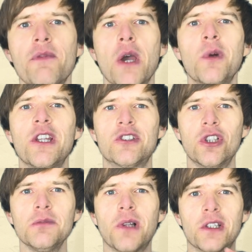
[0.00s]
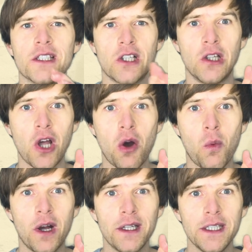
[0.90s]
Now with a tongue block, it's a
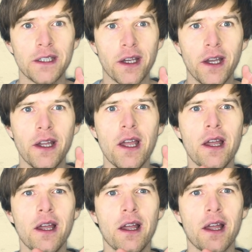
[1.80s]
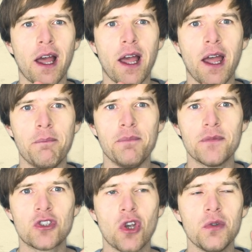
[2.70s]
lot wider.
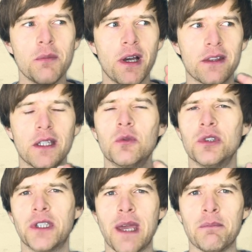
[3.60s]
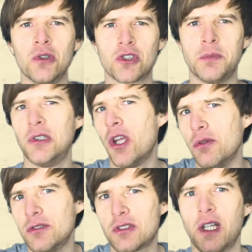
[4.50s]
So you might think, well, you get multiple
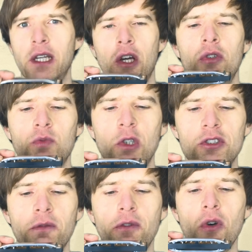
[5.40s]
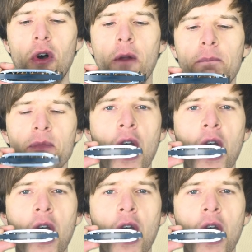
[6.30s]
notes, like holes 1 to 4.